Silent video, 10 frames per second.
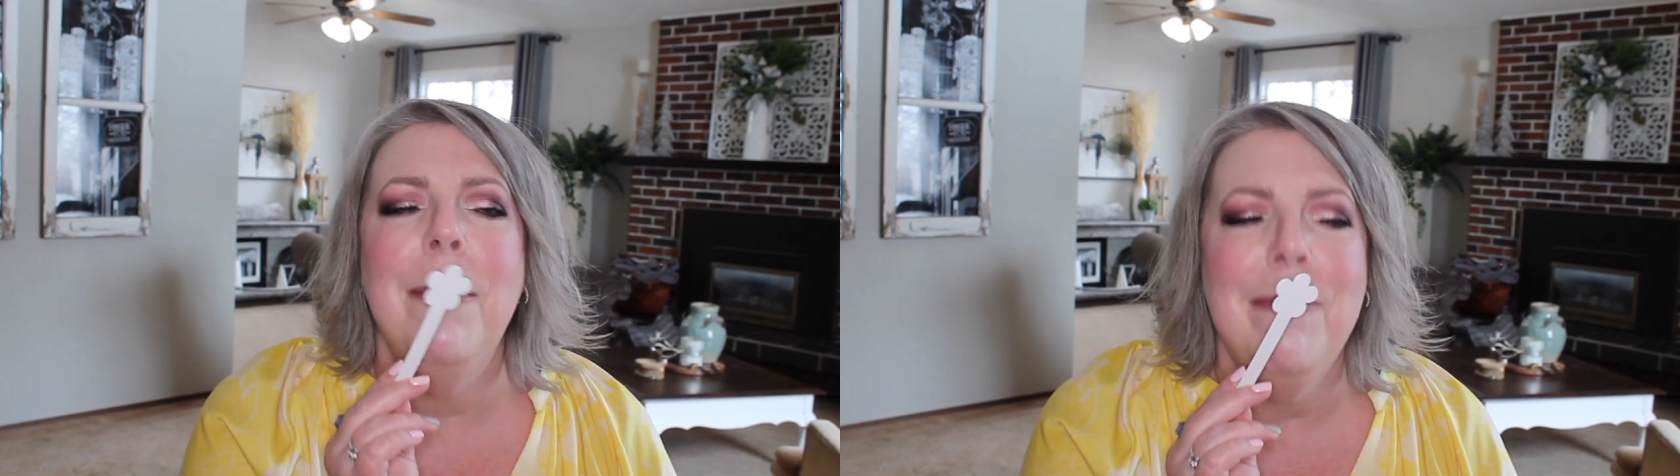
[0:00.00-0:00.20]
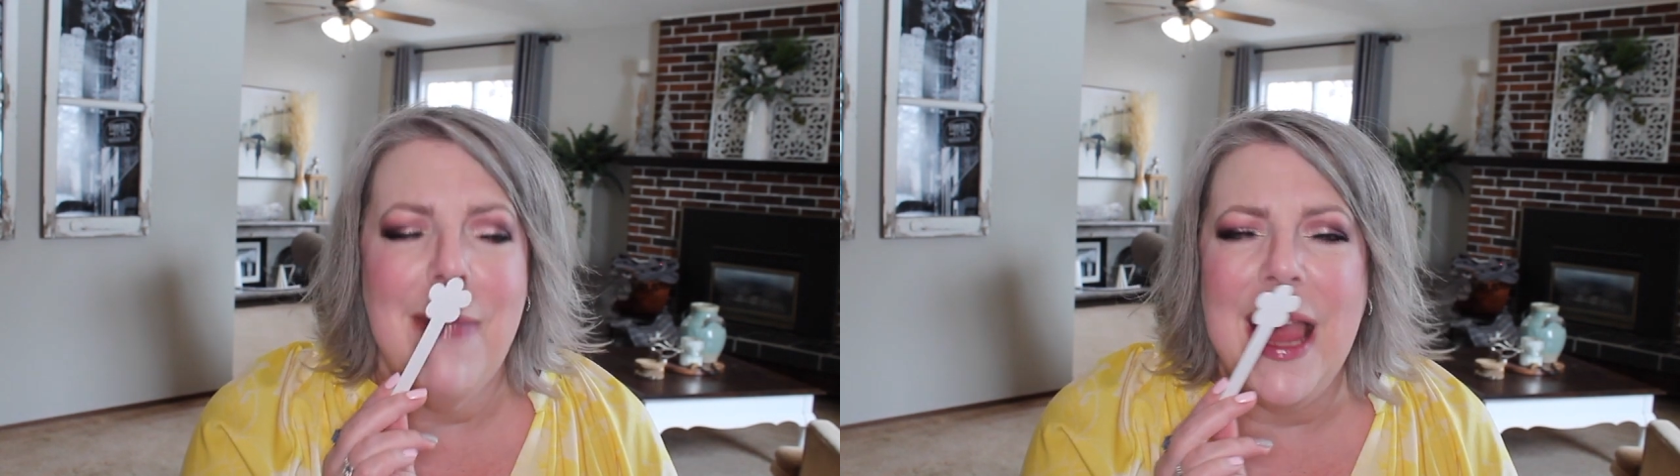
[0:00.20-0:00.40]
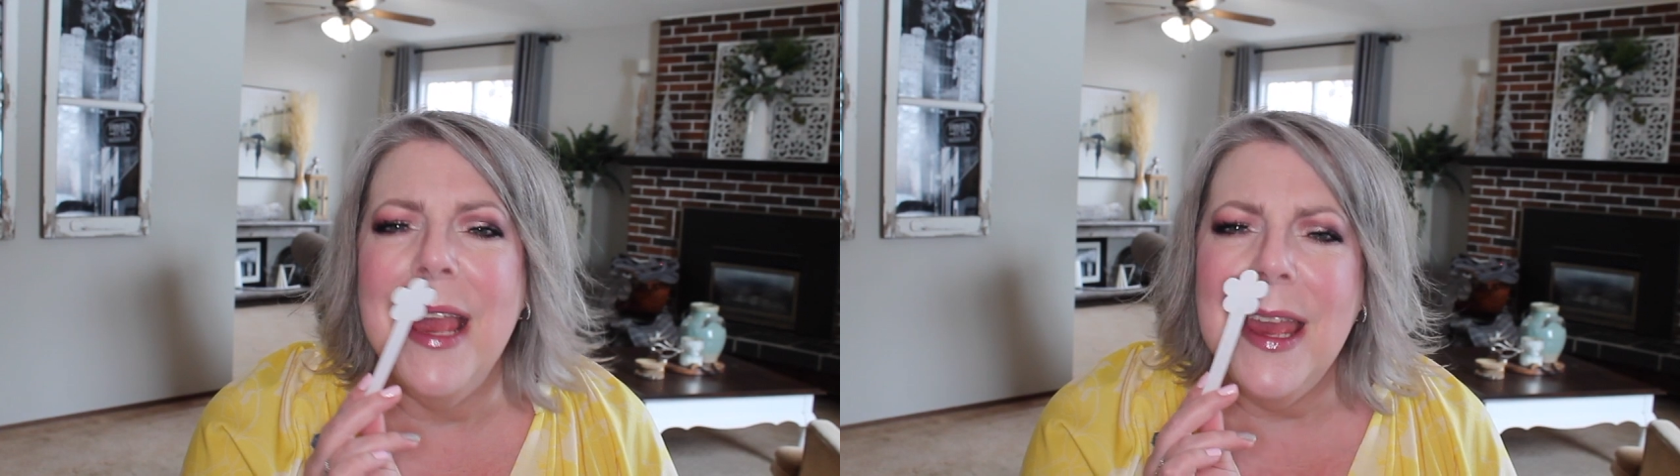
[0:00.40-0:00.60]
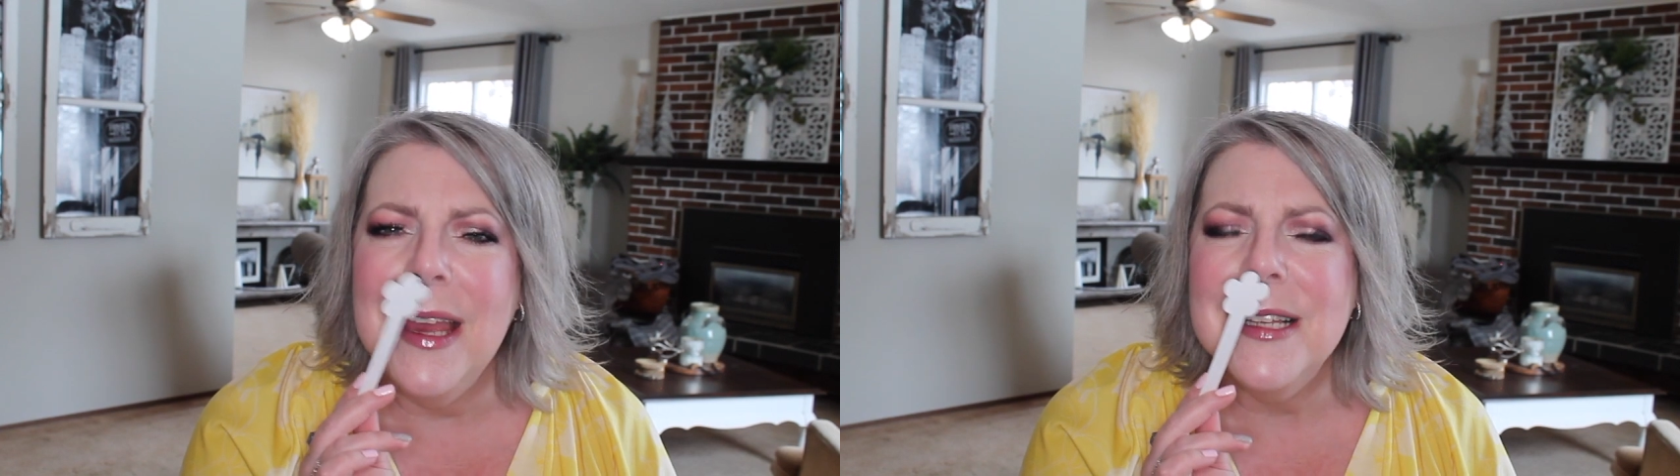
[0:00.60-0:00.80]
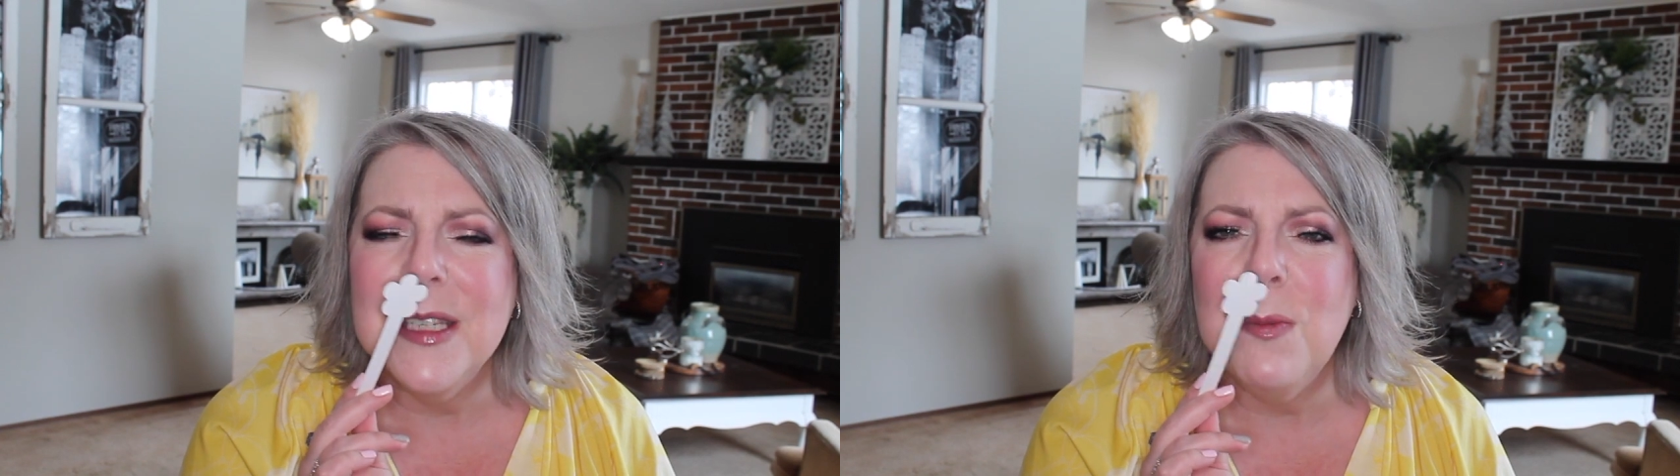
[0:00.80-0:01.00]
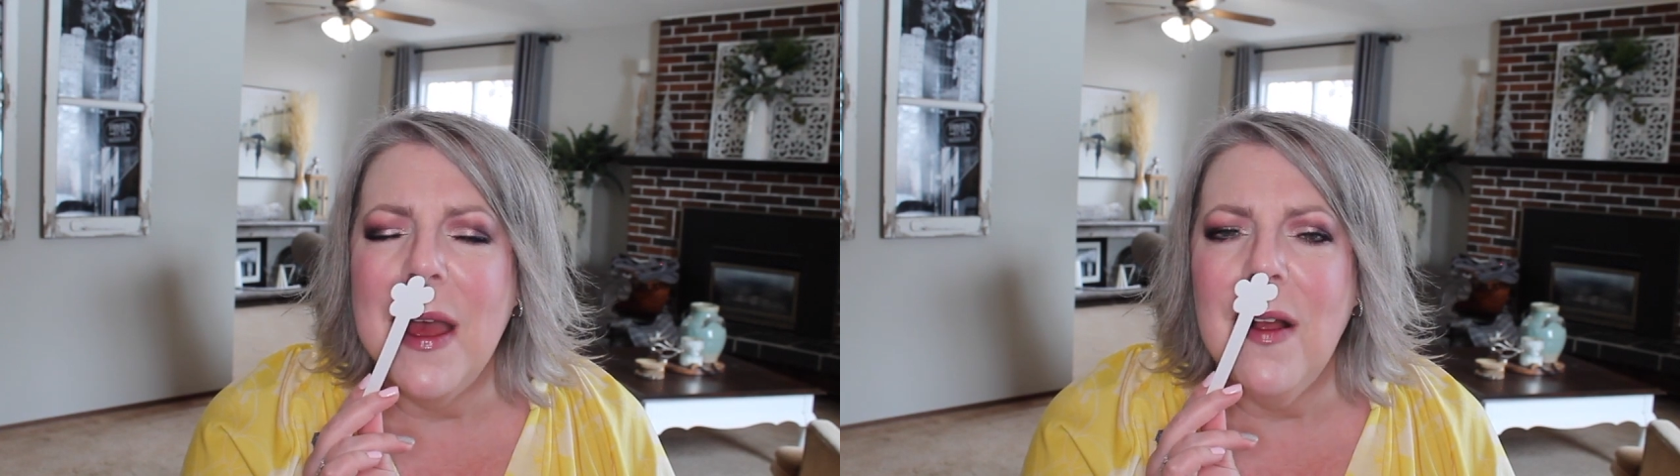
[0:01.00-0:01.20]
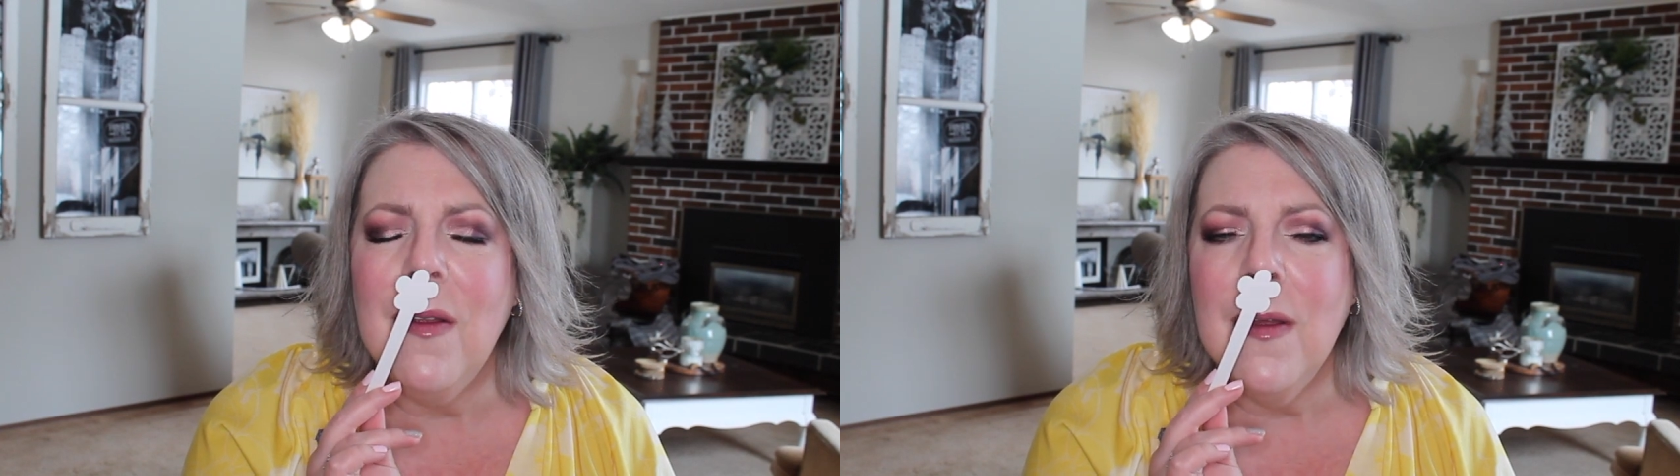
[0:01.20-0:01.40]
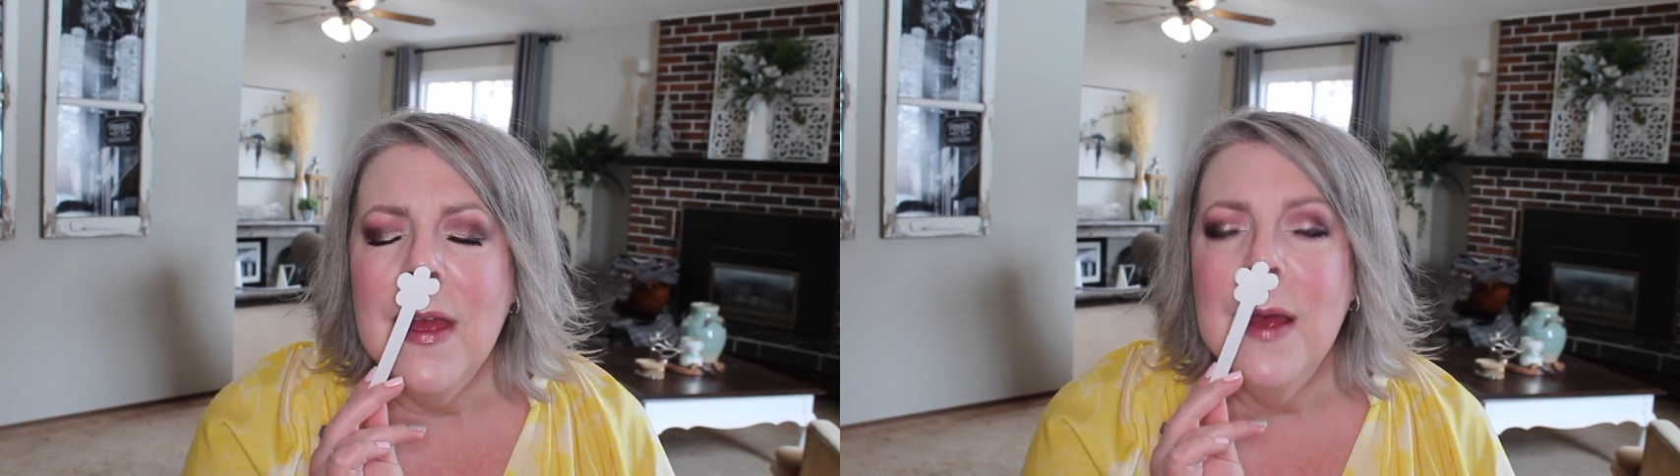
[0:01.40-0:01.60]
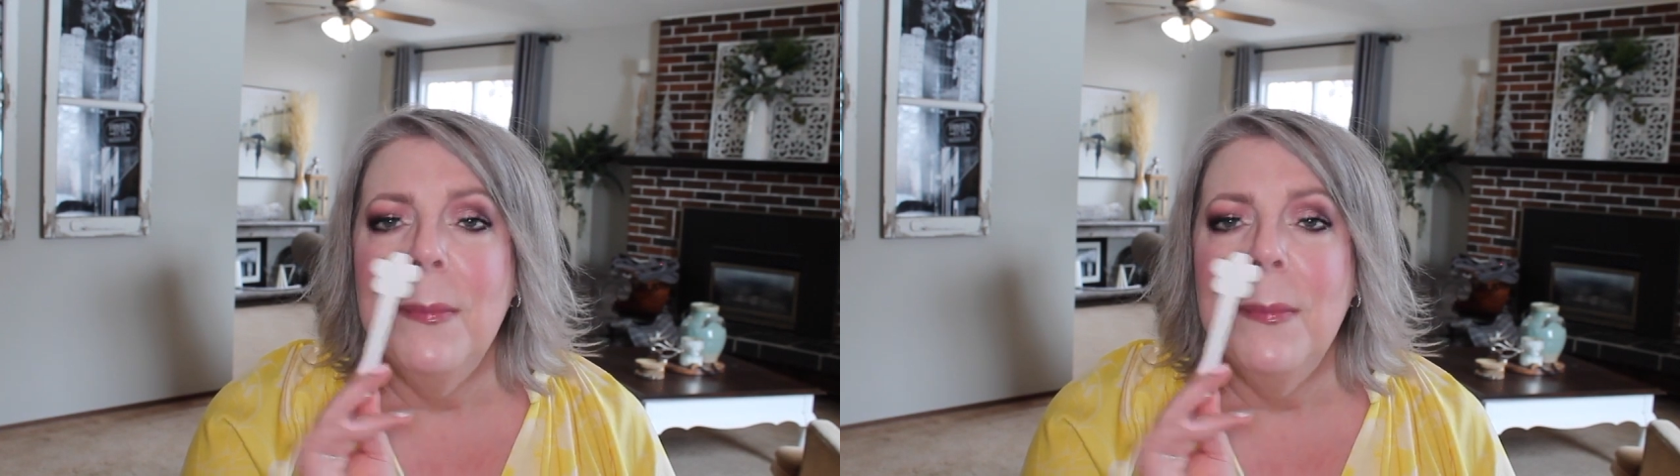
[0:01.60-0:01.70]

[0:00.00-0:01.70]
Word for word: may smell